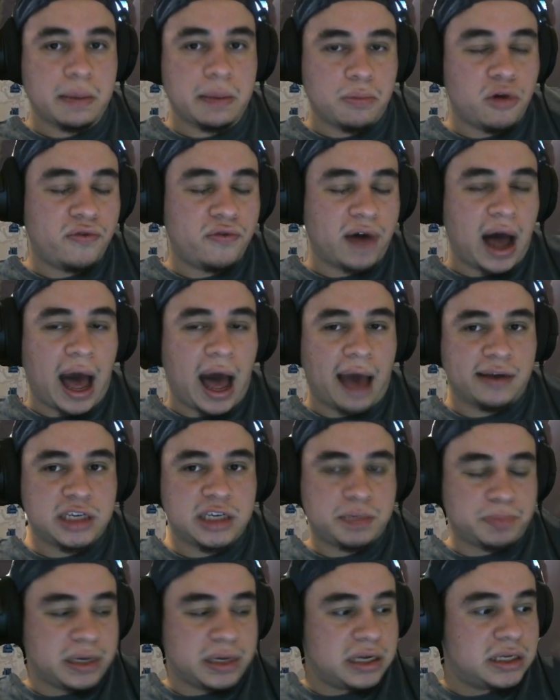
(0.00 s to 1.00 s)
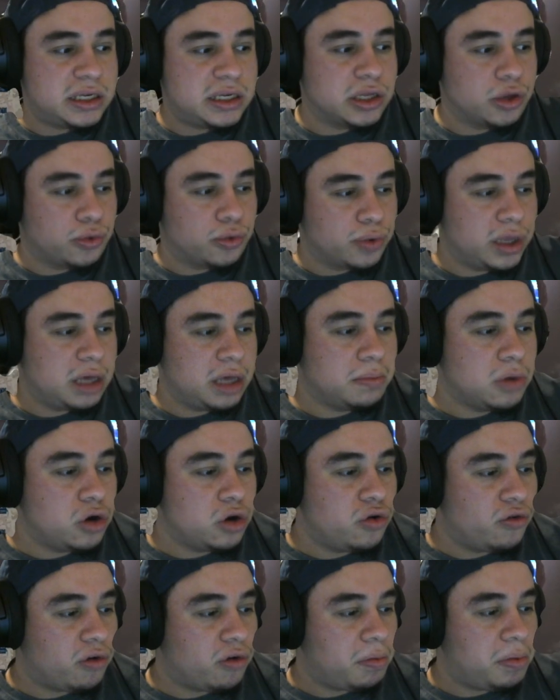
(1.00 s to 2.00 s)
move at high speeds and they're really
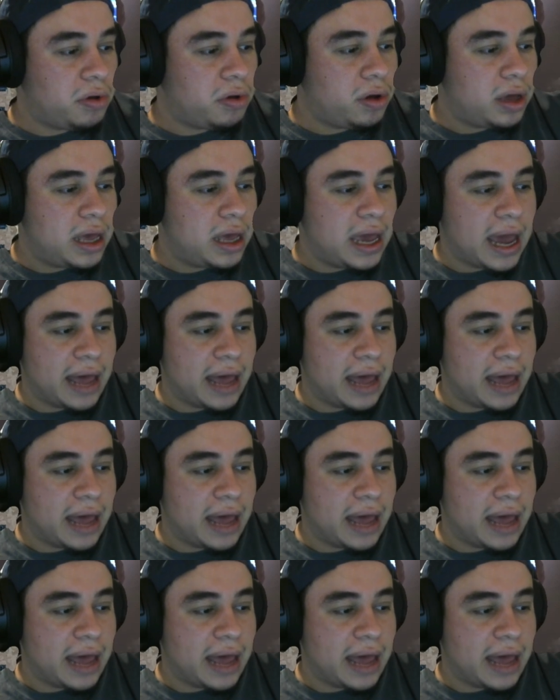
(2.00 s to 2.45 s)
maneuverable,